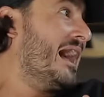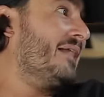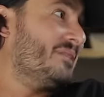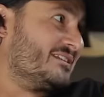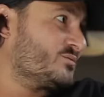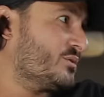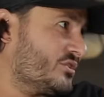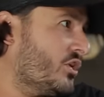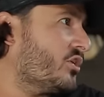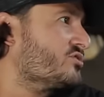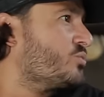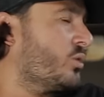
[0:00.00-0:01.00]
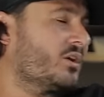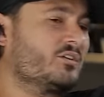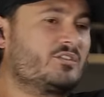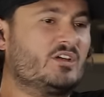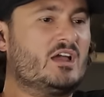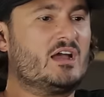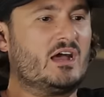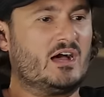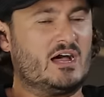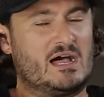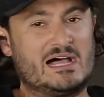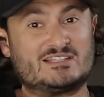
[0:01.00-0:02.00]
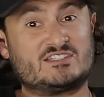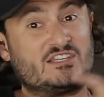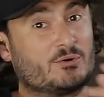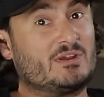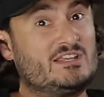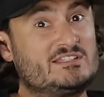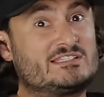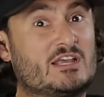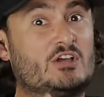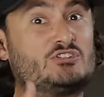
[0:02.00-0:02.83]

and that's what the car is worth. A Series